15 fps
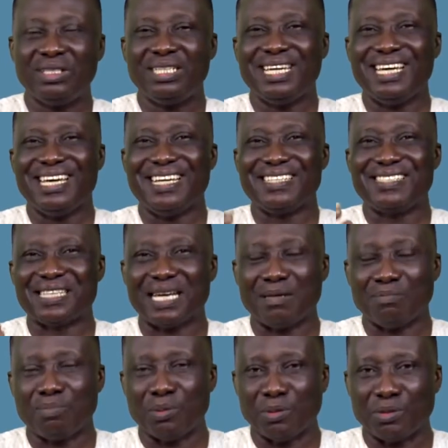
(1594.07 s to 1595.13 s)

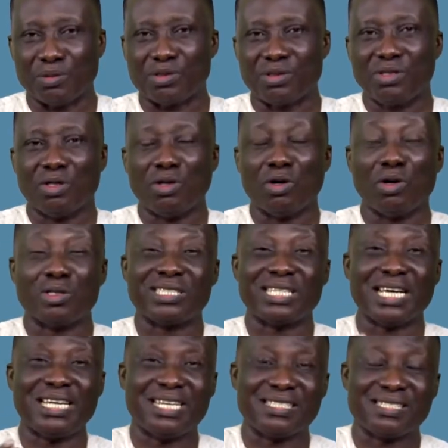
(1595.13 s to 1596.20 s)
examples or
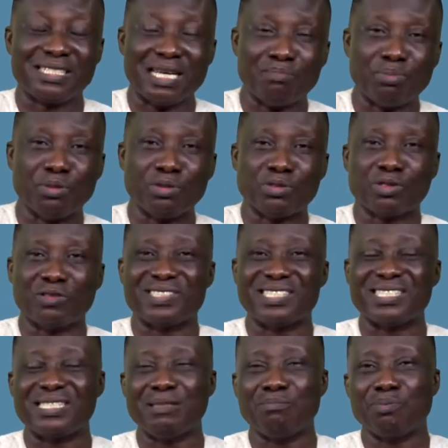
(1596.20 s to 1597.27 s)
10 examples of
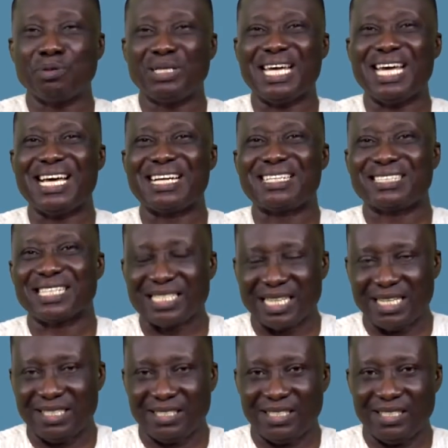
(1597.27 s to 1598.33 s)
simple
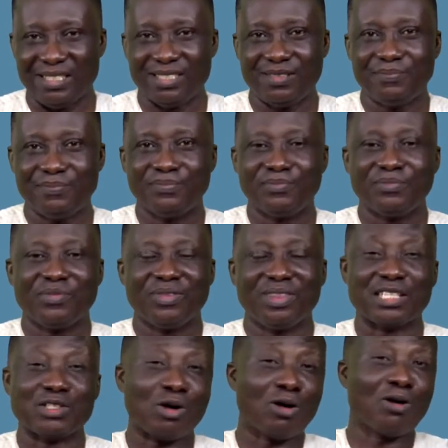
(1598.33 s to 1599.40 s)
exercises
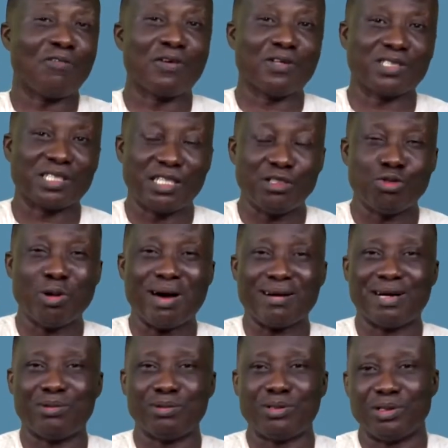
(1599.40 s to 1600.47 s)
that all of us can do
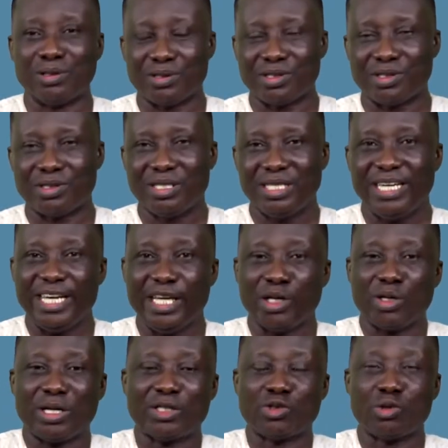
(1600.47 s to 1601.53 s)
around us in
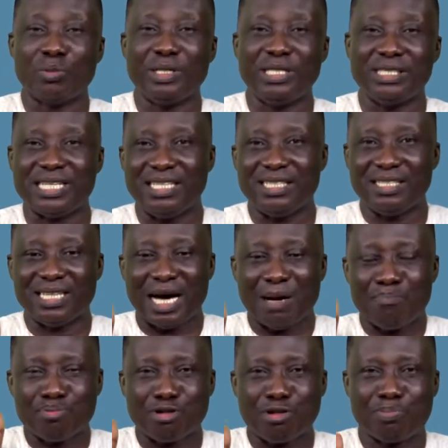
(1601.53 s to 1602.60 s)
order to maintain
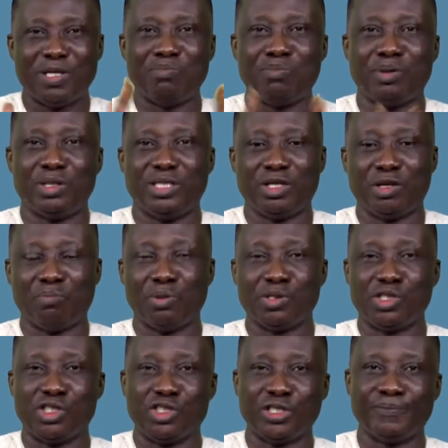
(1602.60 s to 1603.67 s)
appropriate body
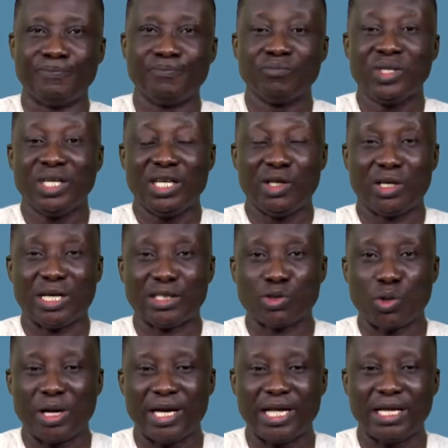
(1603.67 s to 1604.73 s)
composition, in order to
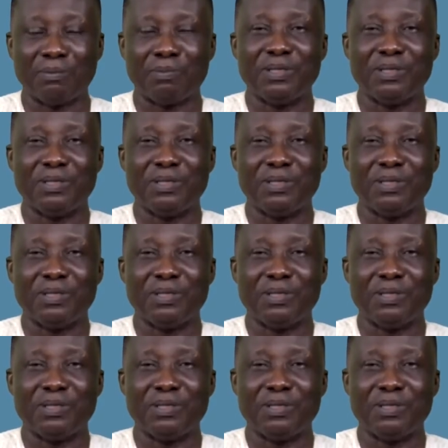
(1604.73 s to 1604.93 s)
help